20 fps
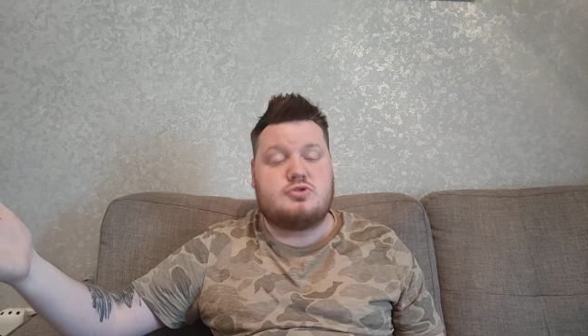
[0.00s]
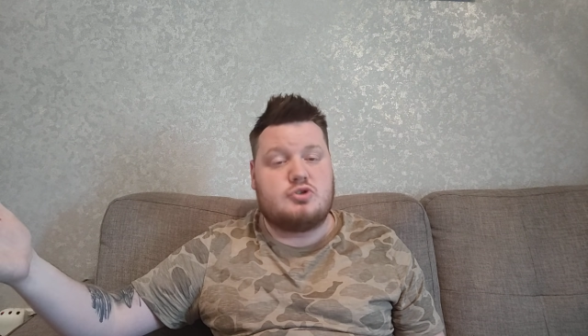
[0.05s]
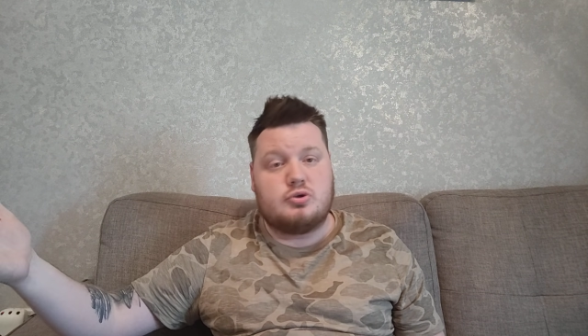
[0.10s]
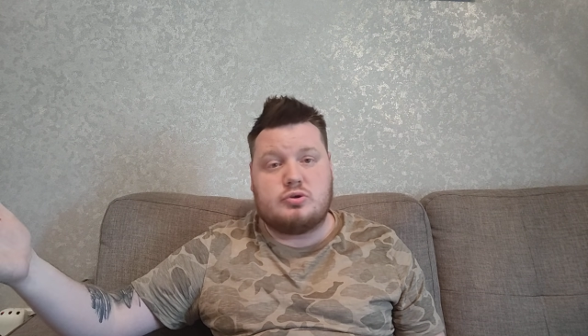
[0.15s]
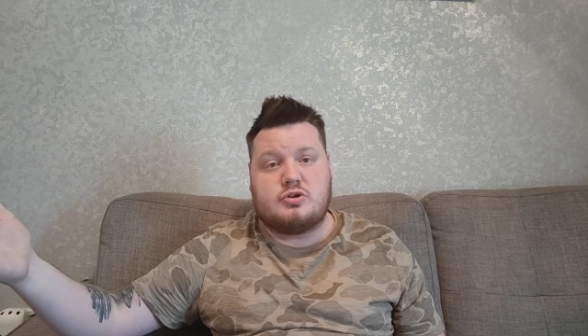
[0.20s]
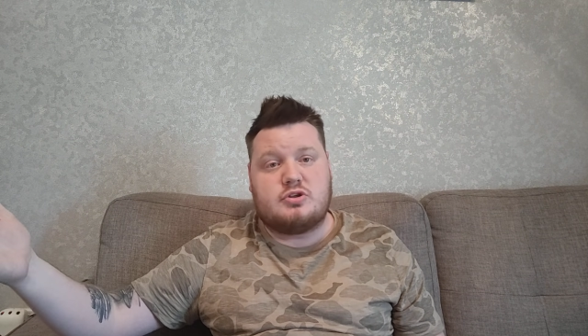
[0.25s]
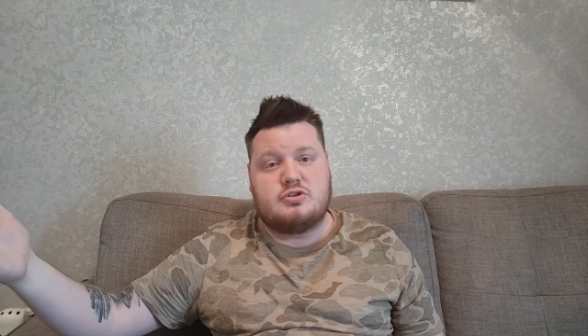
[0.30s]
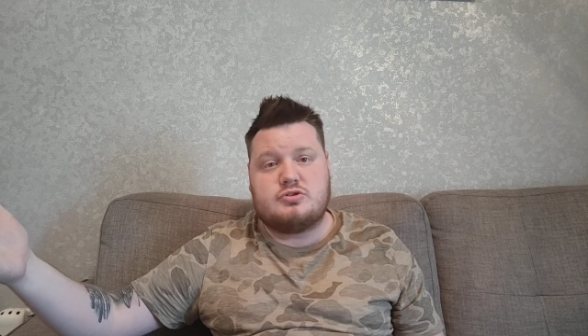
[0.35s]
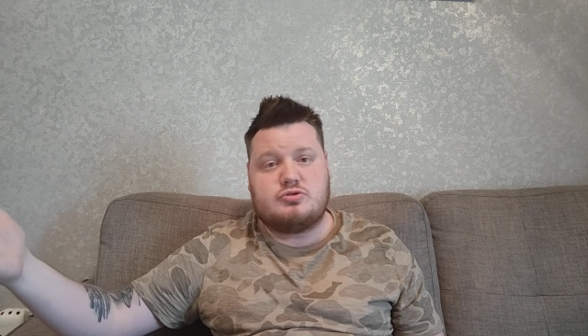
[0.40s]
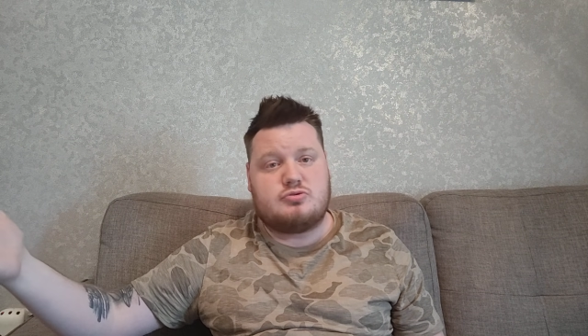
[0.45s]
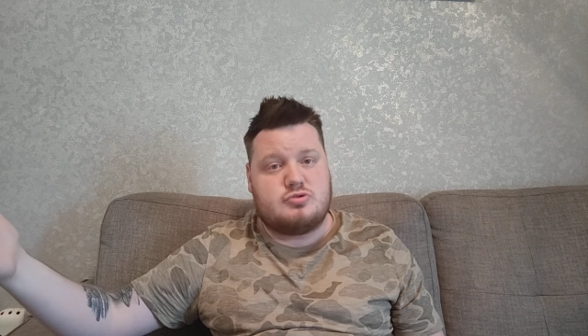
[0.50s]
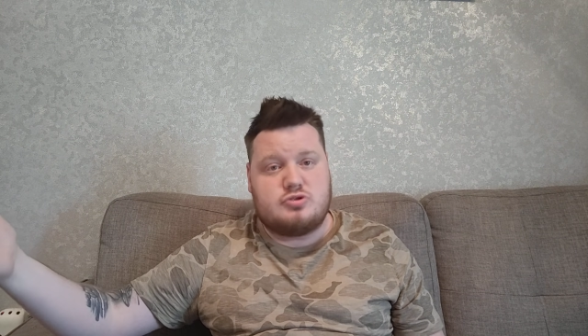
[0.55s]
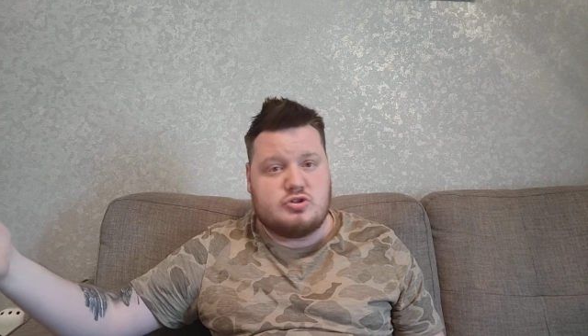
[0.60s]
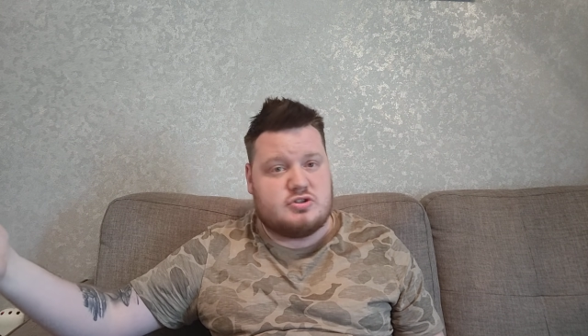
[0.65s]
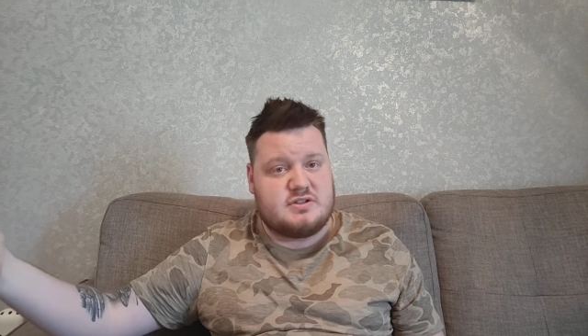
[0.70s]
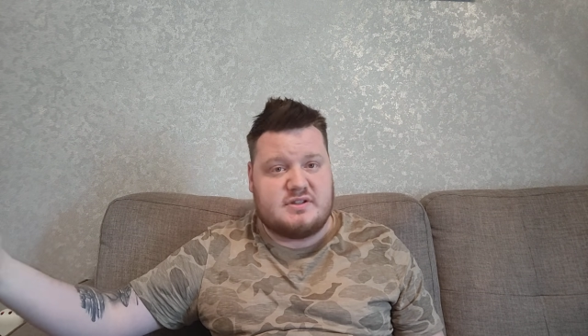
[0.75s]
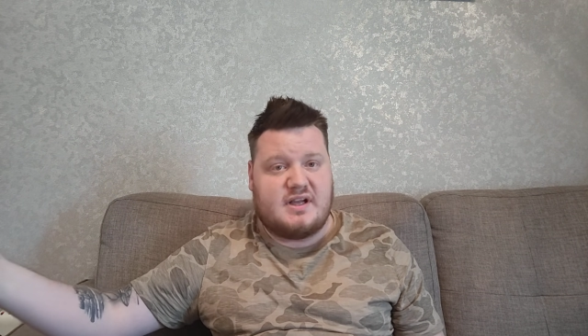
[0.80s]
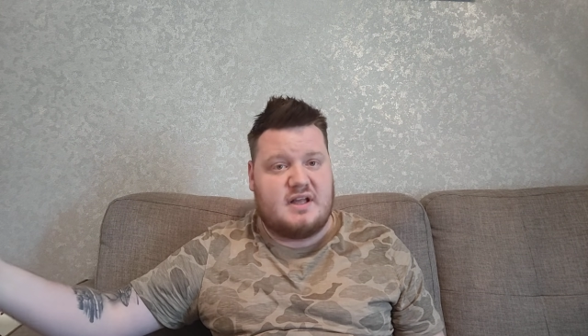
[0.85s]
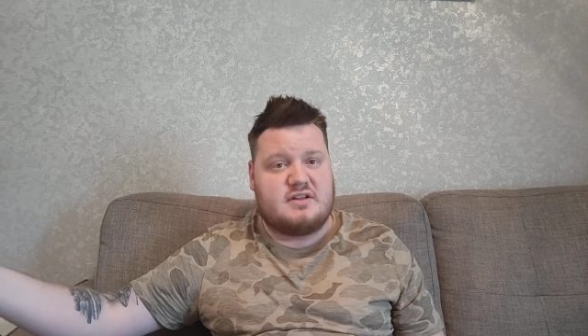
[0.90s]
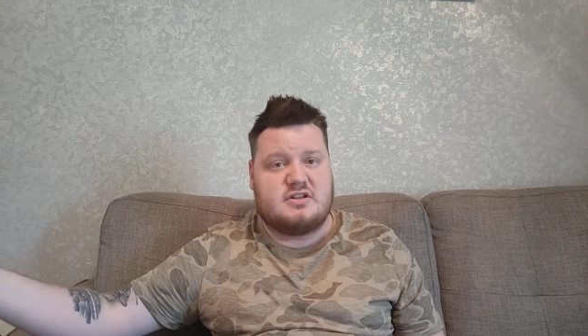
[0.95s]
Duncan
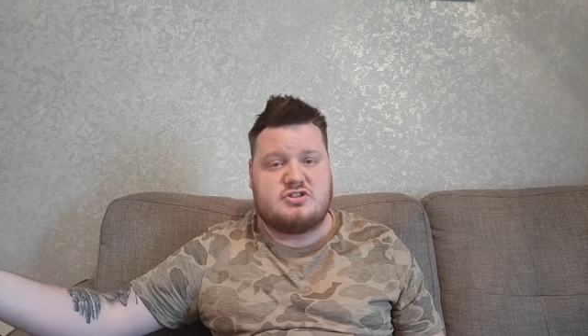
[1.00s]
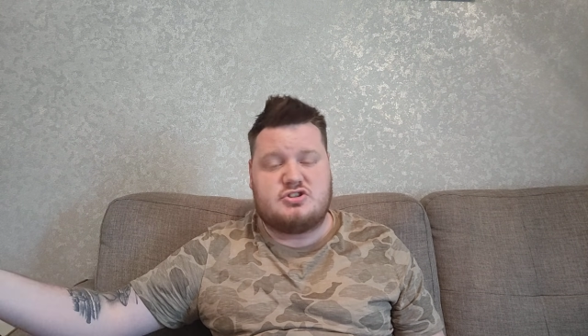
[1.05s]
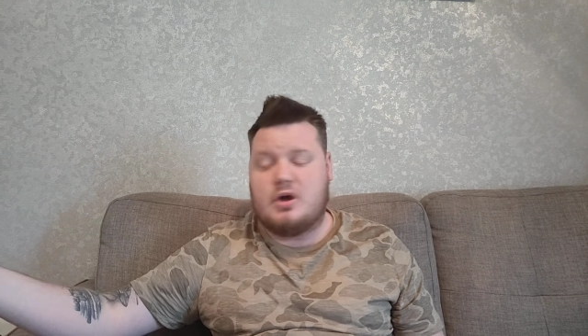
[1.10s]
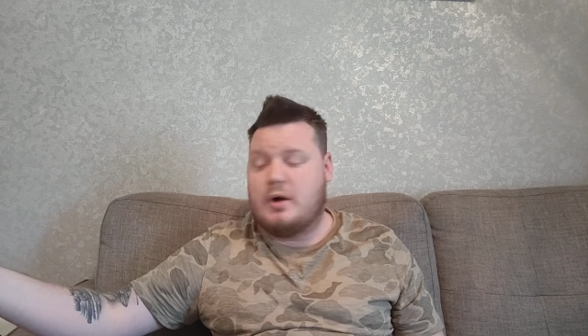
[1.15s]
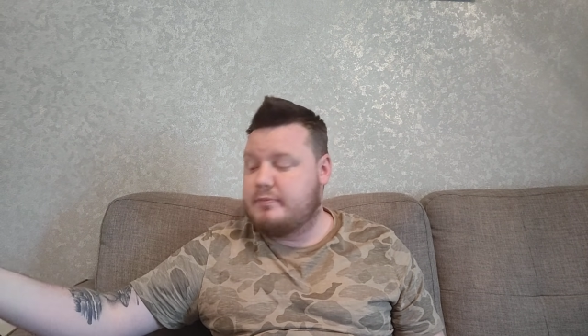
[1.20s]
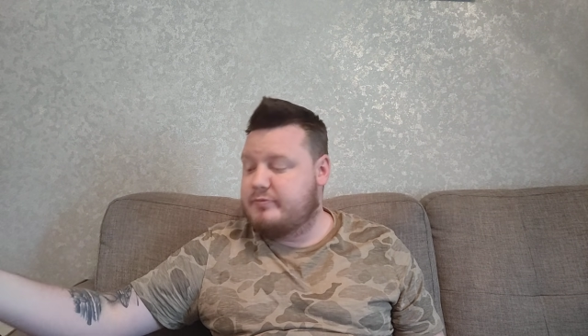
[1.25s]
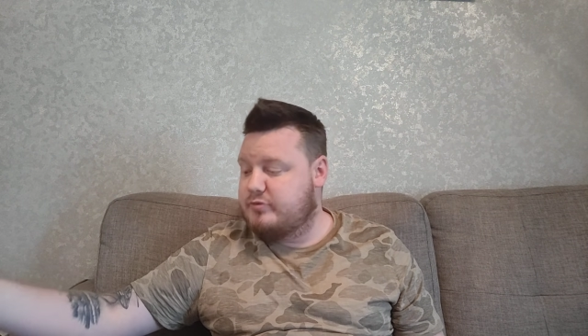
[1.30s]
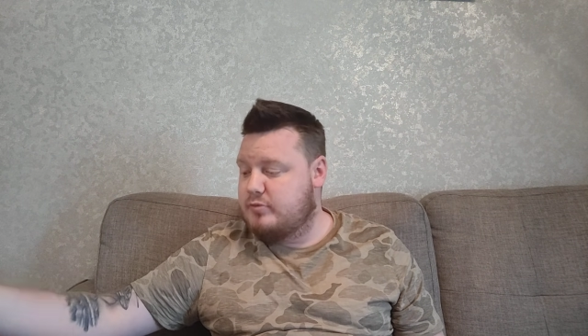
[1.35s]
doesn't get the job